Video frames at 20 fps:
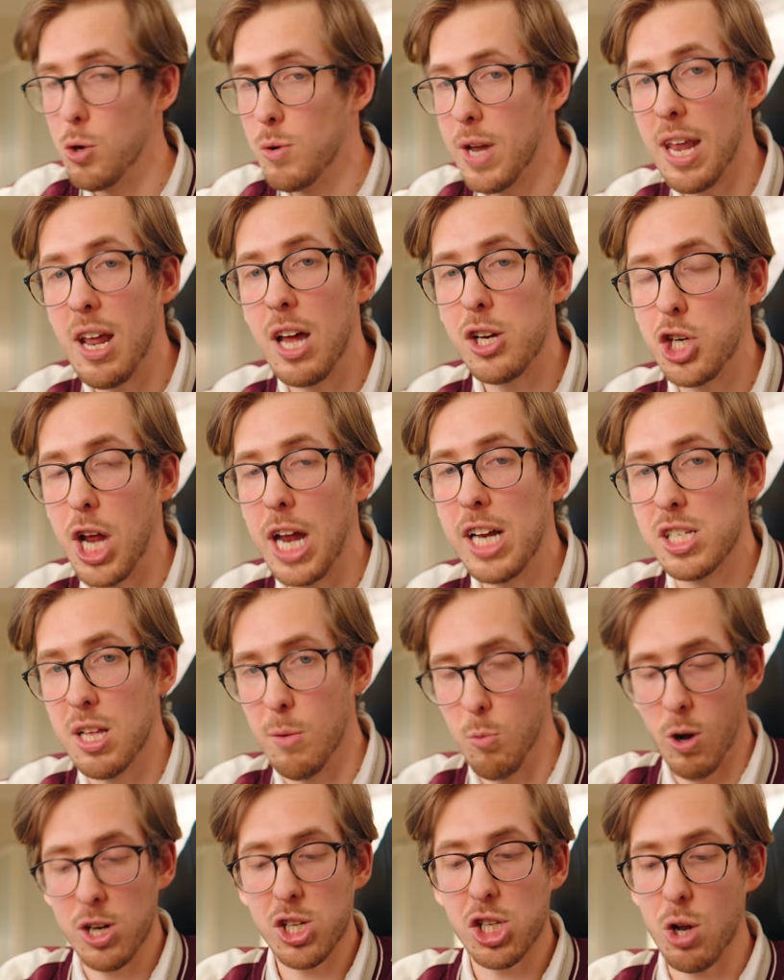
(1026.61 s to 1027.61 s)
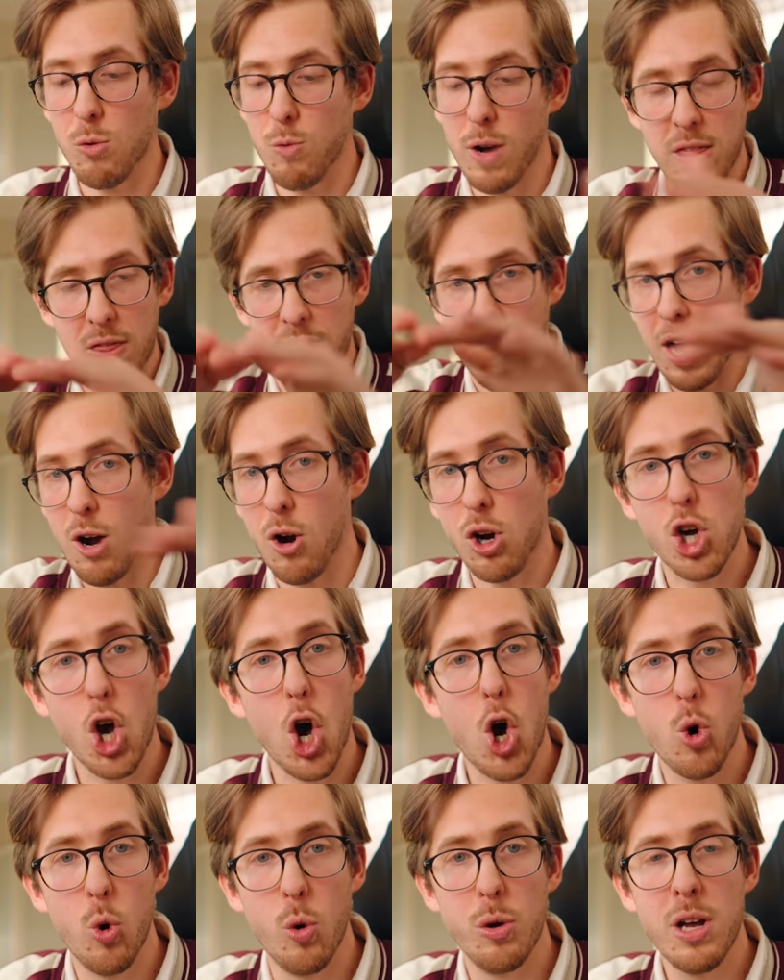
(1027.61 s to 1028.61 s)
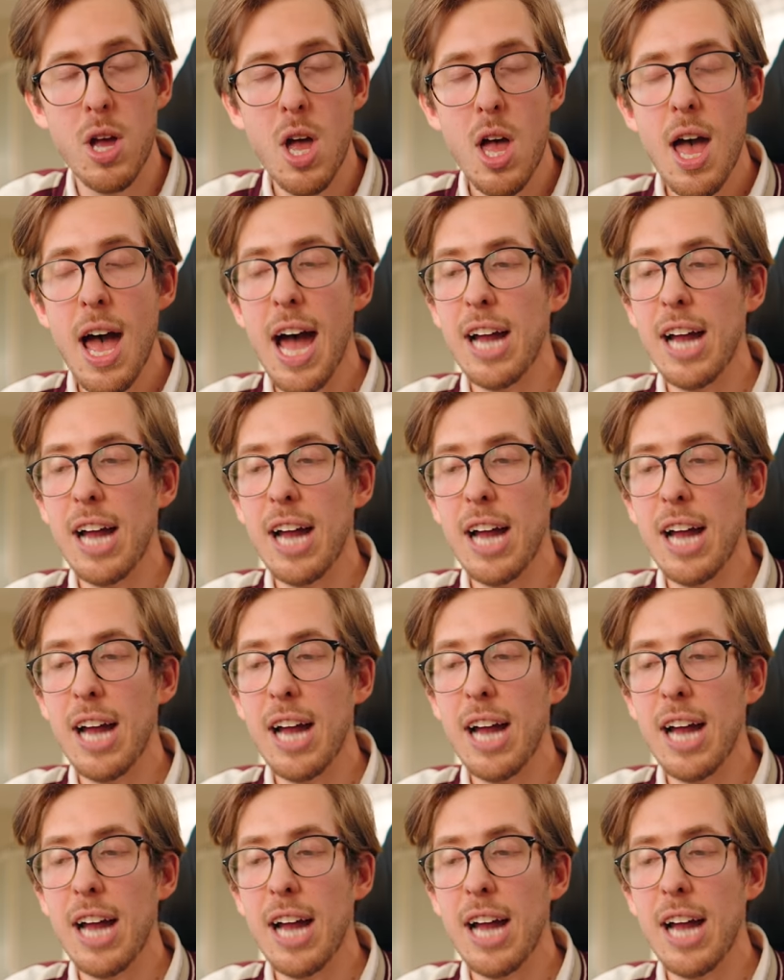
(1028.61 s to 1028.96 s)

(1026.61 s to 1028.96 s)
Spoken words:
You cannot change them. Once they're written, they're code.